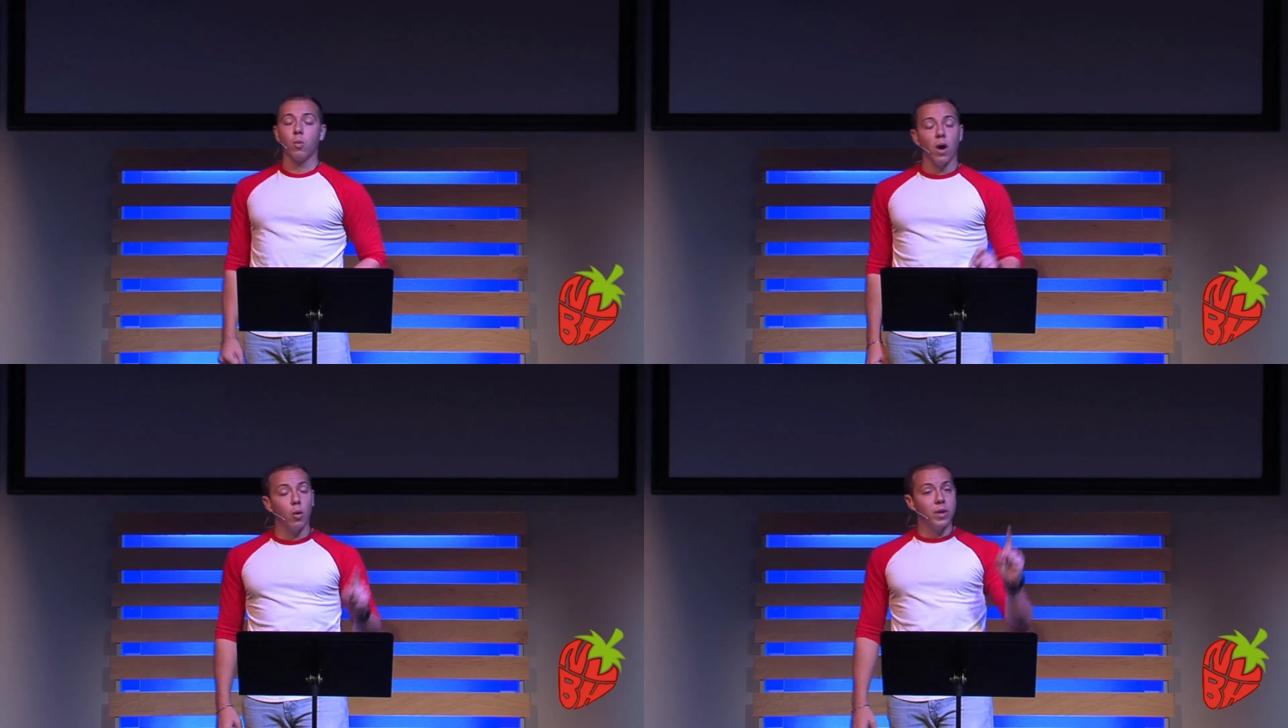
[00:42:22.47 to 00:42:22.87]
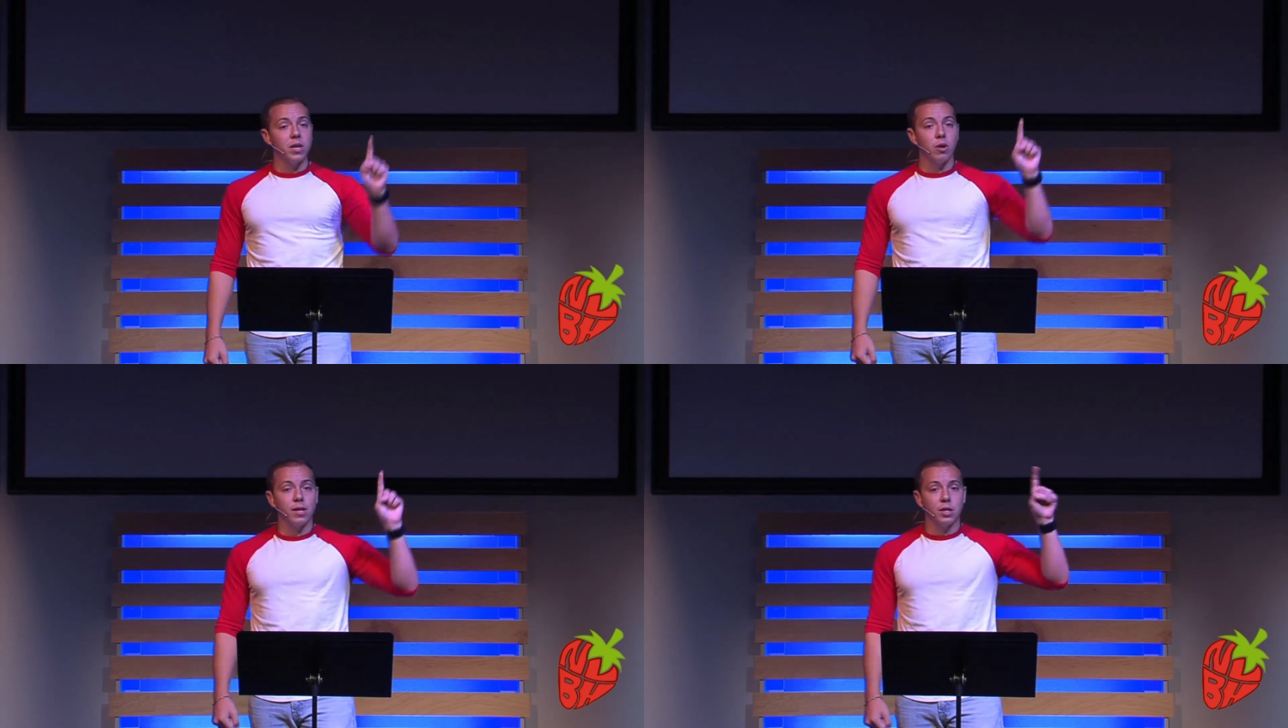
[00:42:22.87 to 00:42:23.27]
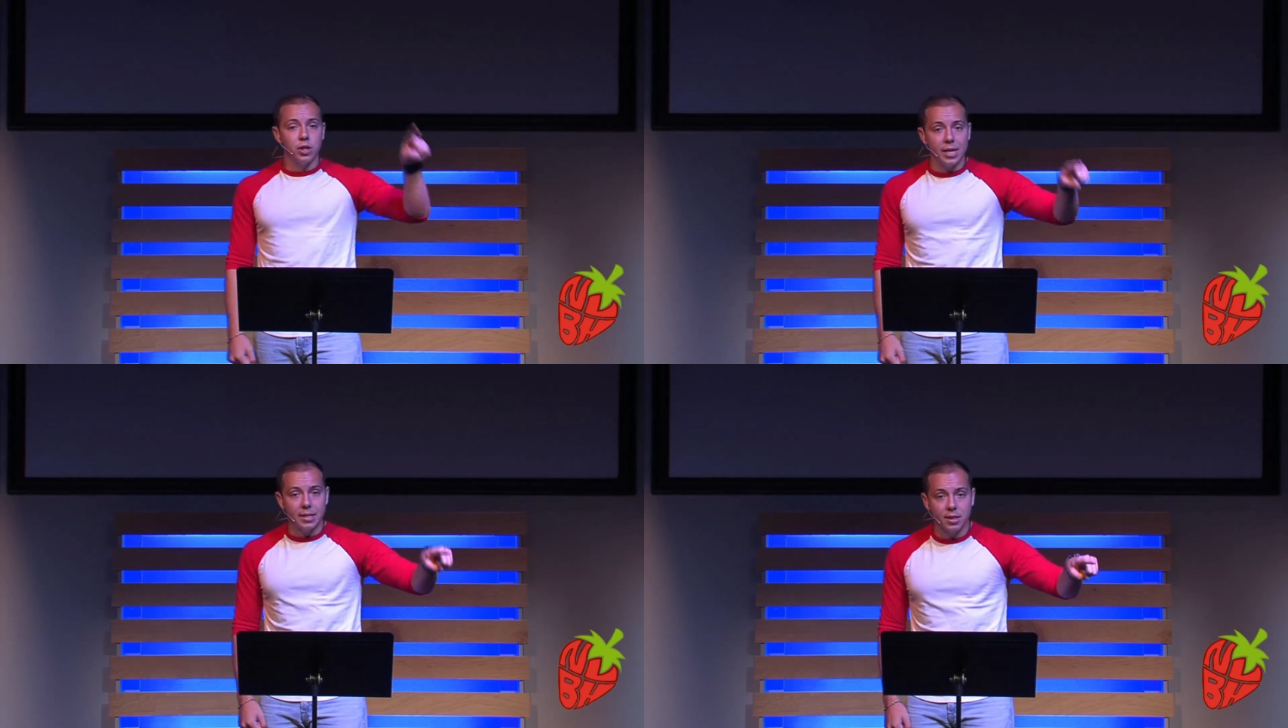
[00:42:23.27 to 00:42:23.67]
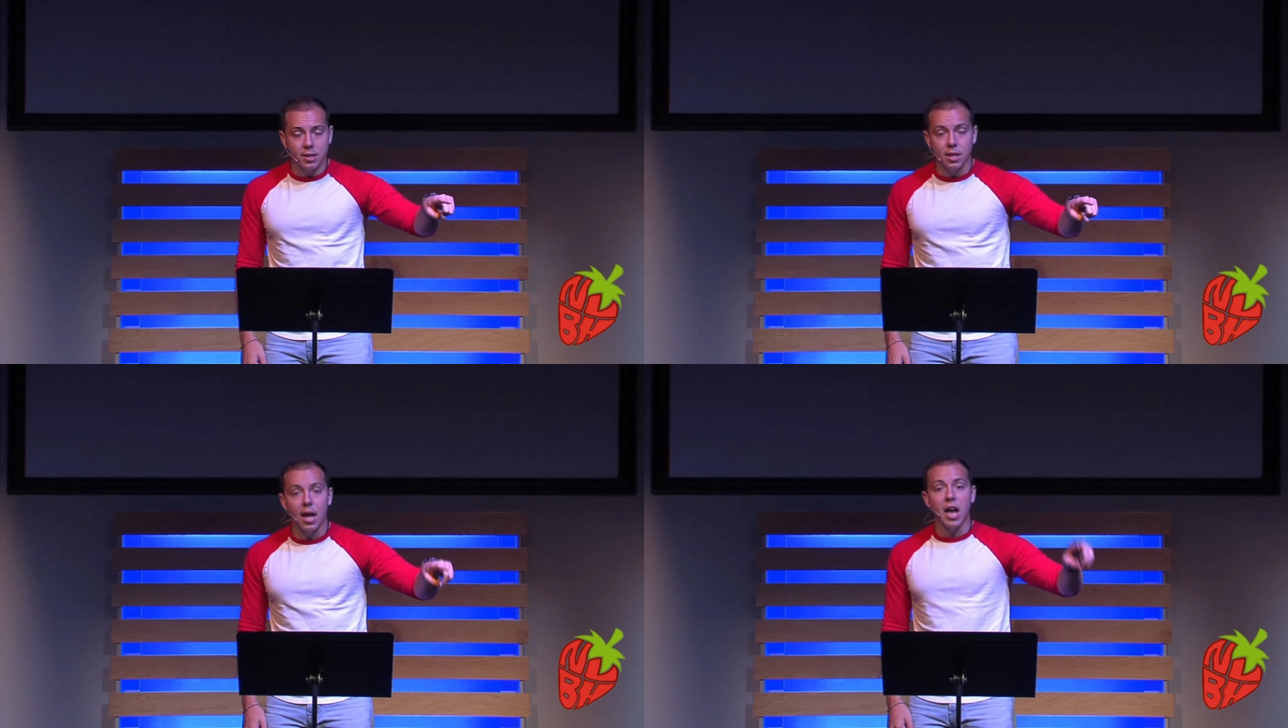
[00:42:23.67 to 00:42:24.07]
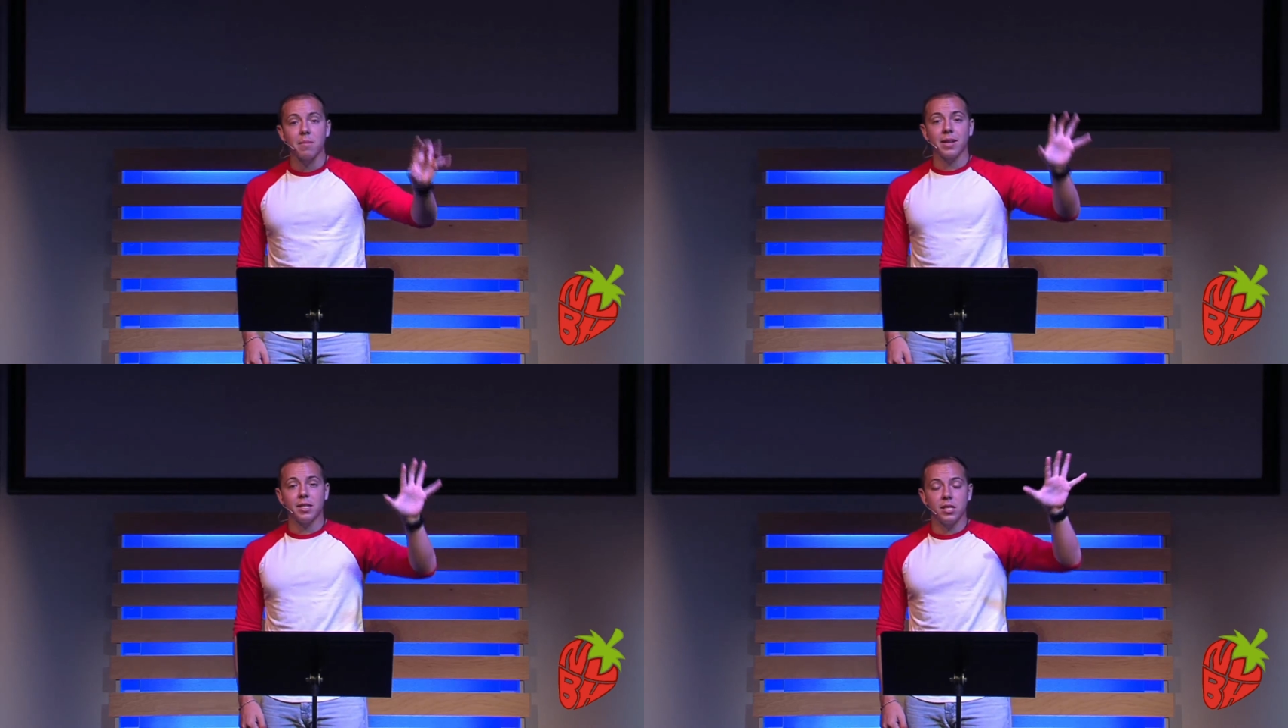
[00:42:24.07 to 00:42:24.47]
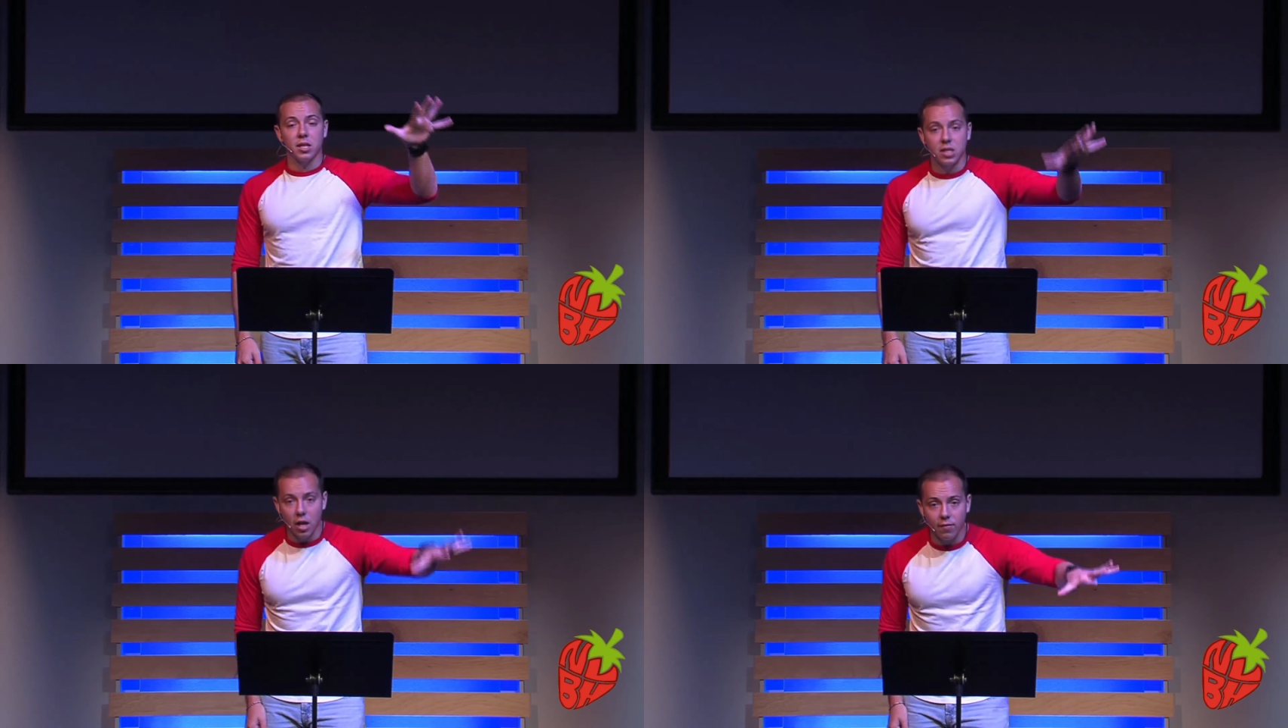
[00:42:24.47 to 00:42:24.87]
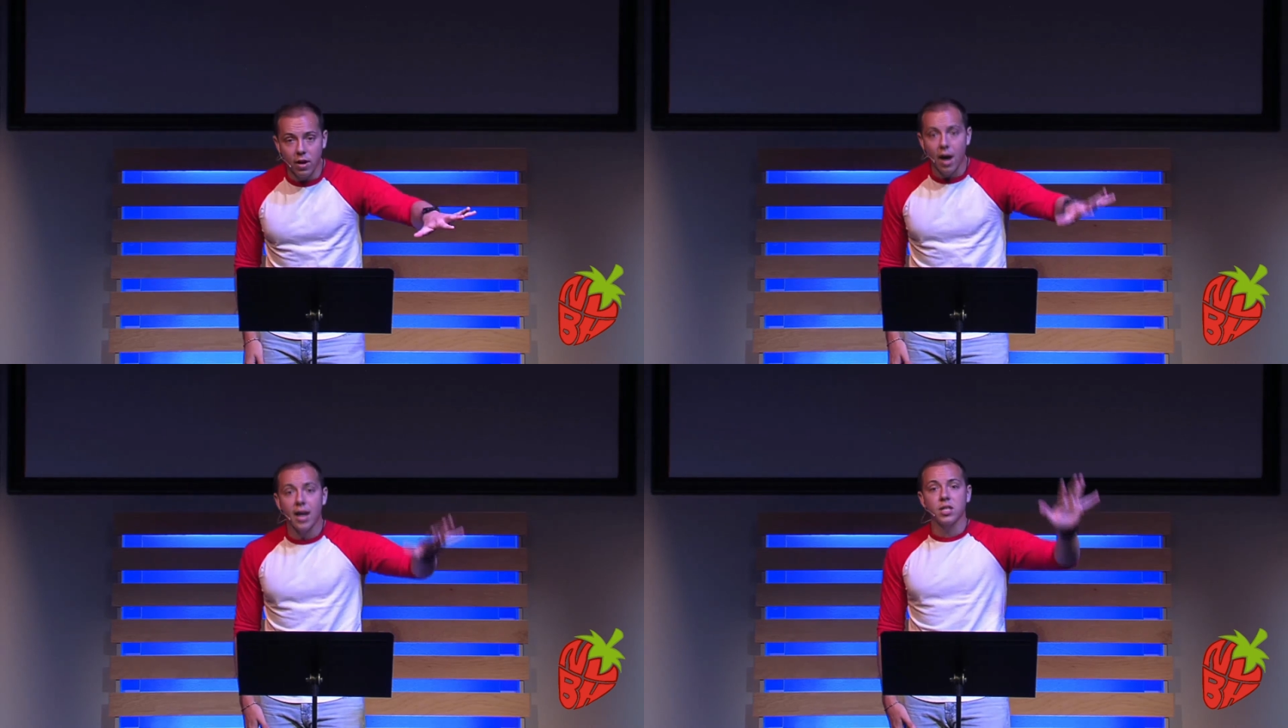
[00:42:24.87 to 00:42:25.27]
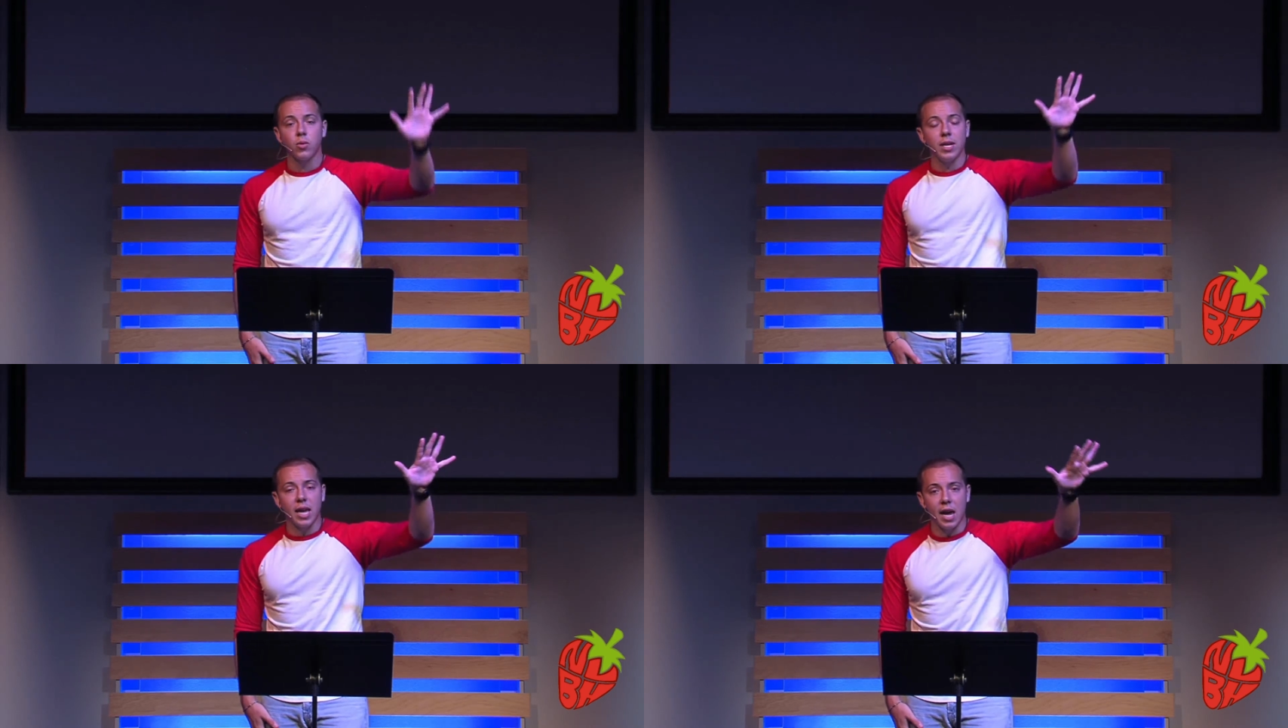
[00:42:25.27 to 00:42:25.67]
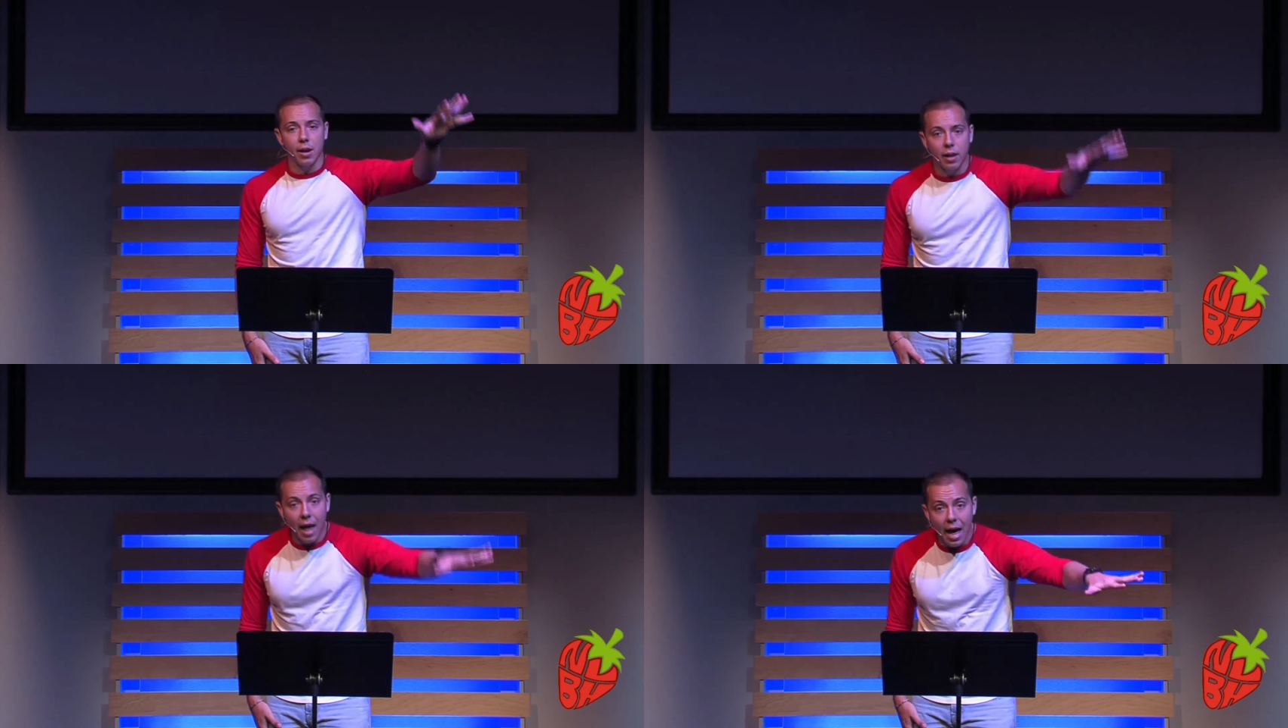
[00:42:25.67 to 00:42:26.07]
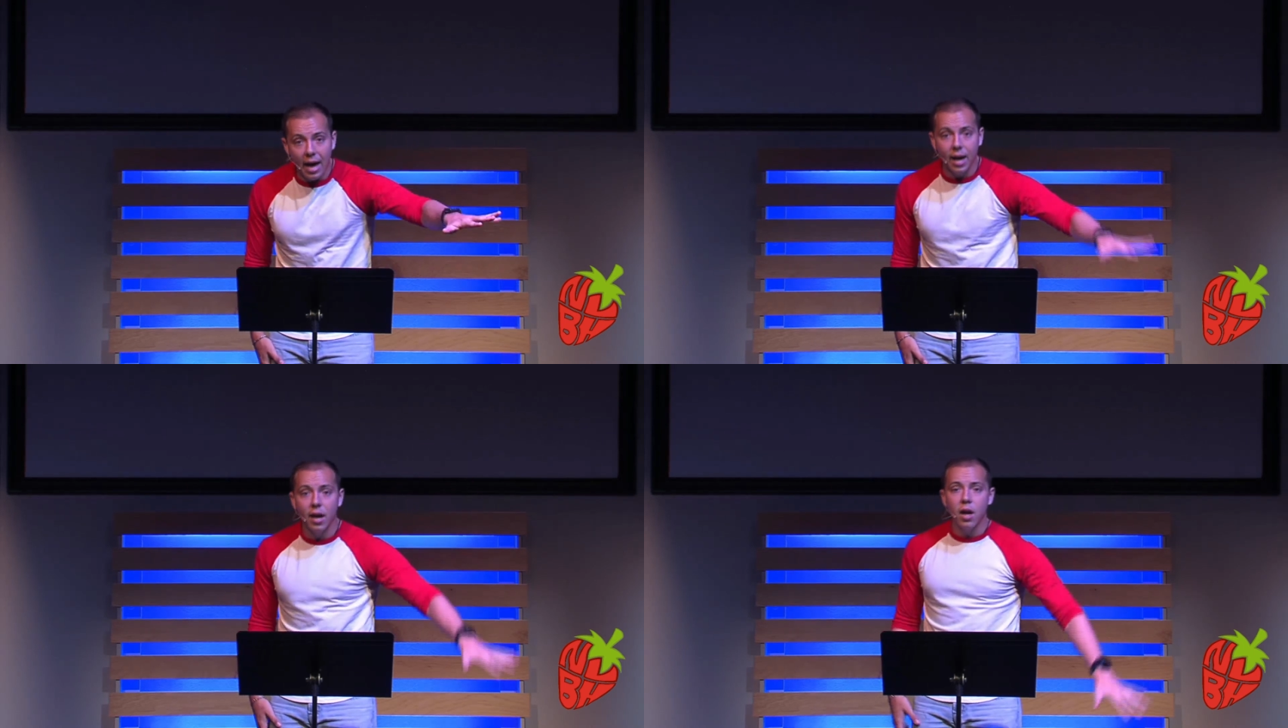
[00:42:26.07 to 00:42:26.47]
Well, we know that Jesus isn't lying because he's the Son of God, so he can't lie.